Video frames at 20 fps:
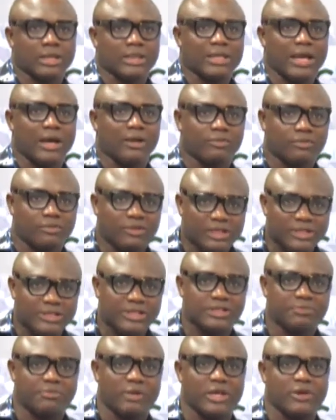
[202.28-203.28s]
Now,
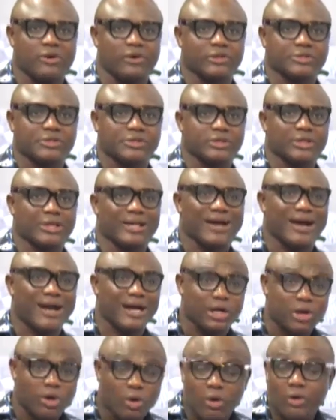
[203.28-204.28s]
this is because,
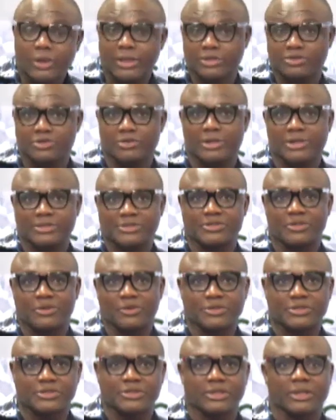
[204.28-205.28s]
according to our
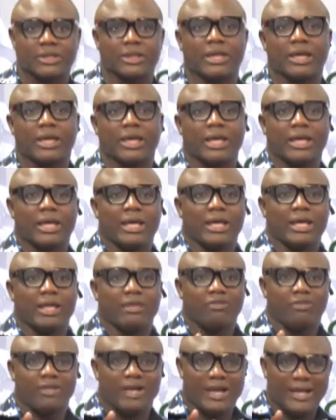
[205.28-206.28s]
source,
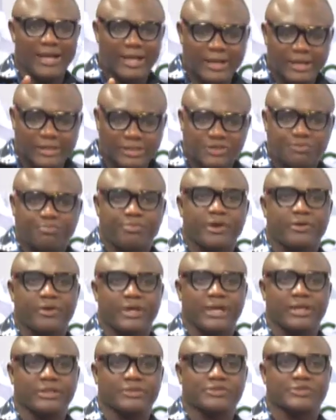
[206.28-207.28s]
their
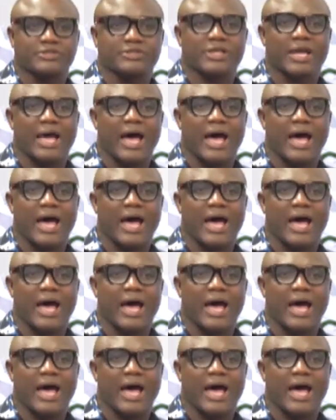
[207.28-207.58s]
inexperience